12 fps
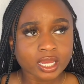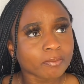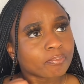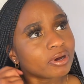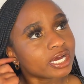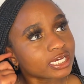
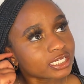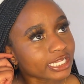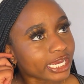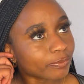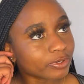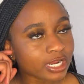But
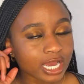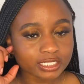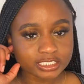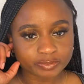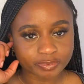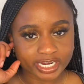like with
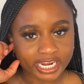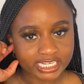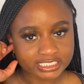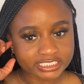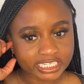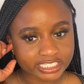knotless
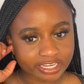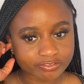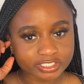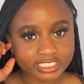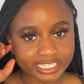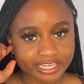braids, they
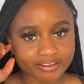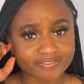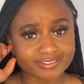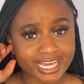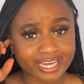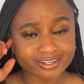definitely lay
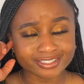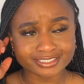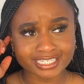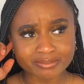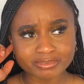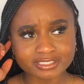flatter, because
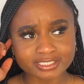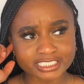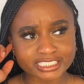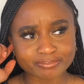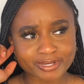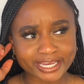I've been
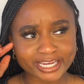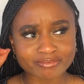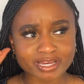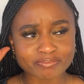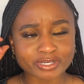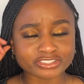looking back at
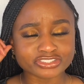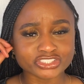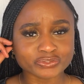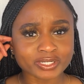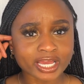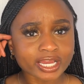my pictures
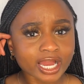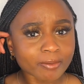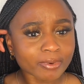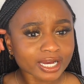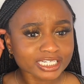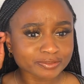when I got
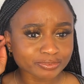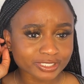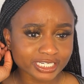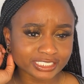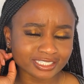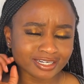box
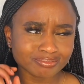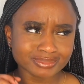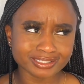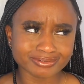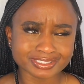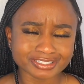braids and I'm
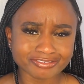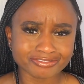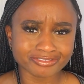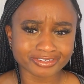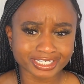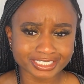like, what the
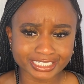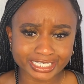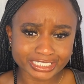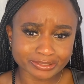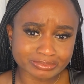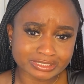frick? Like
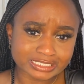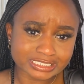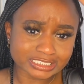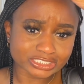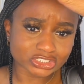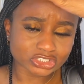it was literally
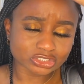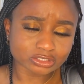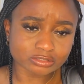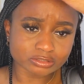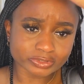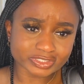just
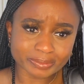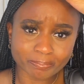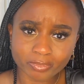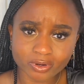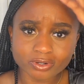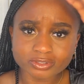two little
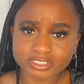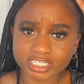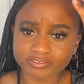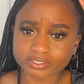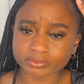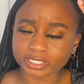moles
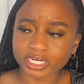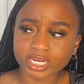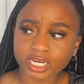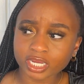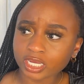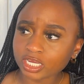everywhere.
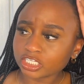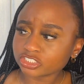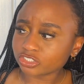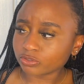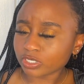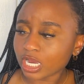
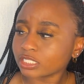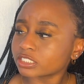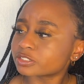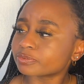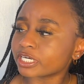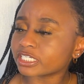So
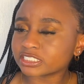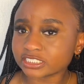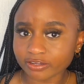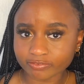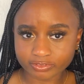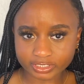knotless braids
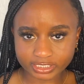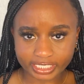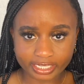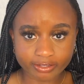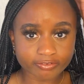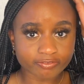definitely
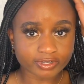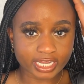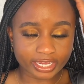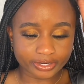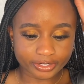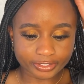lay
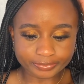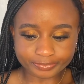flatter.